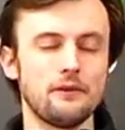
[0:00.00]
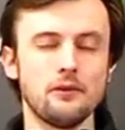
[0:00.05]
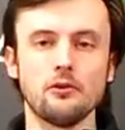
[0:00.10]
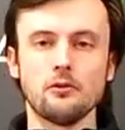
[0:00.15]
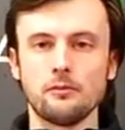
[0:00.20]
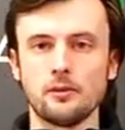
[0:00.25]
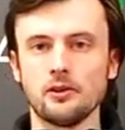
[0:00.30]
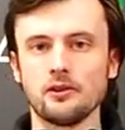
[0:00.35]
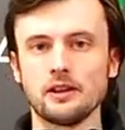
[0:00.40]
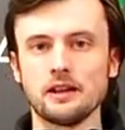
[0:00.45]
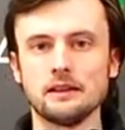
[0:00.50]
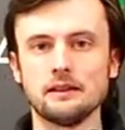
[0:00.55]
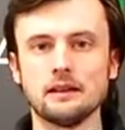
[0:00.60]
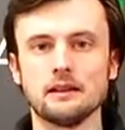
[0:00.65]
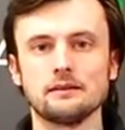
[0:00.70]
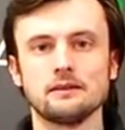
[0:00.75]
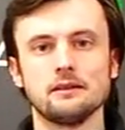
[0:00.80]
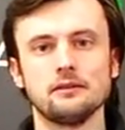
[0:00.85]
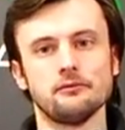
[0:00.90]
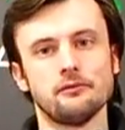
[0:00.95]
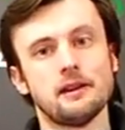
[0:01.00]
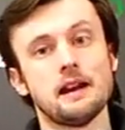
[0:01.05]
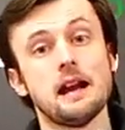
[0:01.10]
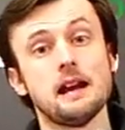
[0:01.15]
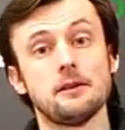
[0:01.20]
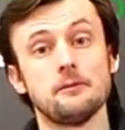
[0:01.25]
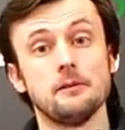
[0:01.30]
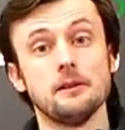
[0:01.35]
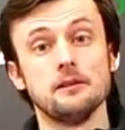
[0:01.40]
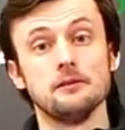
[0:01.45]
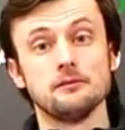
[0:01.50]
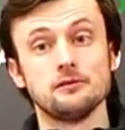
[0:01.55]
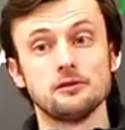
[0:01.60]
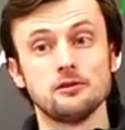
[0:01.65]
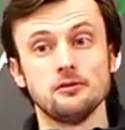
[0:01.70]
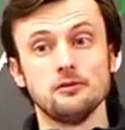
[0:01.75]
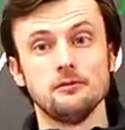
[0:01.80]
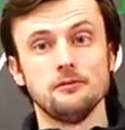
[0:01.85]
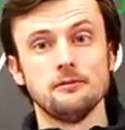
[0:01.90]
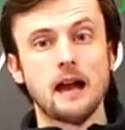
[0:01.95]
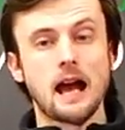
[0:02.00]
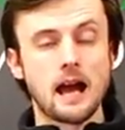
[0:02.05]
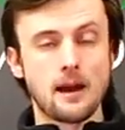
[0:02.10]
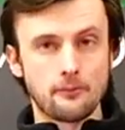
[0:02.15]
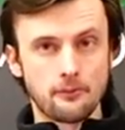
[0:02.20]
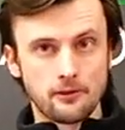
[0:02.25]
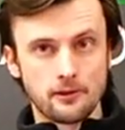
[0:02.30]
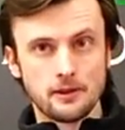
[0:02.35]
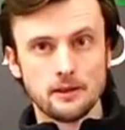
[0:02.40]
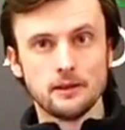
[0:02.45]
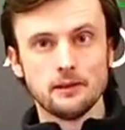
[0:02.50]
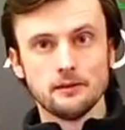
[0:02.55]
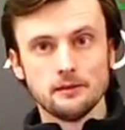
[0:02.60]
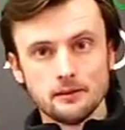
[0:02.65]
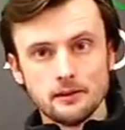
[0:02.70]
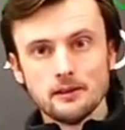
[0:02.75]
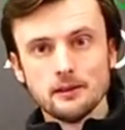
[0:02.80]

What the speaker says: your body doesn't react well to hammering it